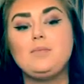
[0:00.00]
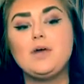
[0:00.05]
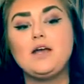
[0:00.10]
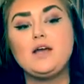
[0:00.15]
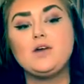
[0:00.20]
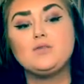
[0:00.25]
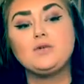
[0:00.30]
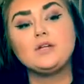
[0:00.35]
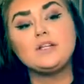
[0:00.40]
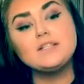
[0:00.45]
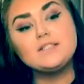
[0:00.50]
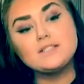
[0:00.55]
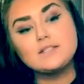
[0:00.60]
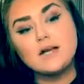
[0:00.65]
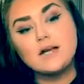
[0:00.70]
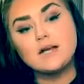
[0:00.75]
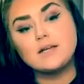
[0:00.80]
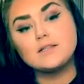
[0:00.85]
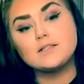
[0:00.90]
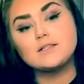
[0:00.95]
It really
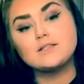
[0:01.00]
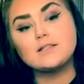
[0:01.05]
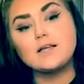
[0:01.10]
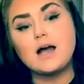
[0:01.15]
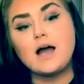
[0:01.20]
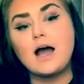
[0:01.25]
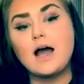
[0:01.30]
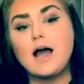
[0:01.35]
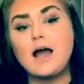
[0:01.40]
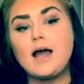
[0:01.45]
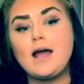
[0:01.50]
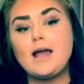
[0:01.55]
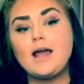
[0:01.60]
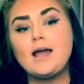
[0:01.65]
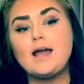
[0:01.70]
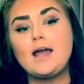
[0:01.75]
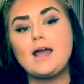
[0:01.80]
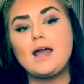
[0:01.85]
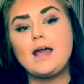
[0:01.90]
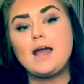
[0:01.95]
sucks.
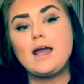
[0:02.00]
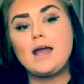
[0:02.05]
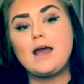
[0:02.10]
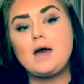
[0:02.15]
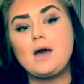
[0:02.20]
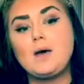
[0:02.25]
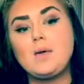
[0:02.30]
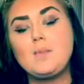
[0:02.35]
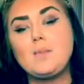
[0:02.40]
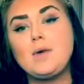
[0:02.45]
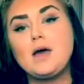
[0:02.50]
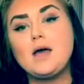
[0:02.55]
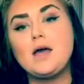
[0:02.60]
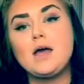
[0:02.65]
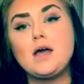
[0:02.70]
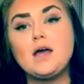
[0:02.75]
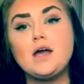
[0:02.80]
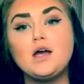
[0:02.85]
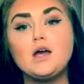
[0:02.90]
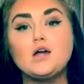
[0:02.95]
I am
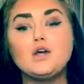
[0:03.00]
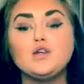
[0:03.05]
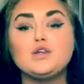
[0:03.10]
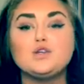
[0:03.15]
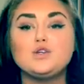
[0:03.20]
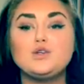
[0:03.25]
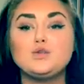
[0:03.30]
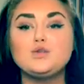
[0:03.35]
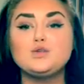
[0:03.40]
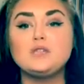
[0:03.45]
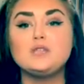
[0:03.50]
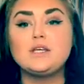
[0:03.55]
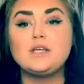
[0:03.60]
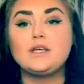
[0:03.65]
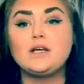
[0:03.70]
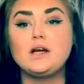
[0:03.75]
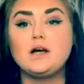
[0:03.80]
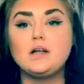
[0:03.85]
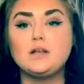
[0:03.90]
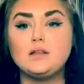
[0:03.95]
using
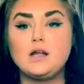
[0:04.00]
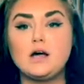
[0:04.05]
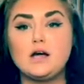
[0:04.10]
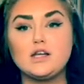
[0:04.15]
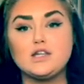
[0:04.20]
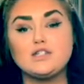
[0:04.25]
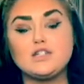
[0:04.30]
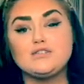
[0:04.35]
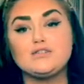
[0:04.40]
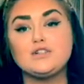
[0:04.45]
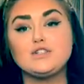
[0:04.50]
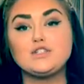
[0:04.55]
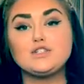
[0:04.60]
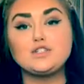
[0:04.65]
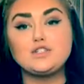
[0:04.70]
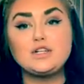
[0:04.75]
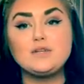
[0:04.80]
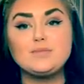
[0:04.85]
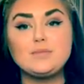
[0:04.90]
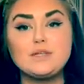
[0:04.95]
a lot of different
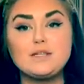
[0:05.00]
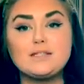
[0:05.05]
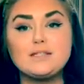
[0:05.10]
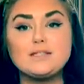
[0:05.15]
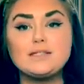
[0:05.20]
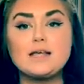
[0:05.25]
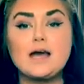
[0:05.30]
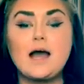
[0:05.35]
treatments.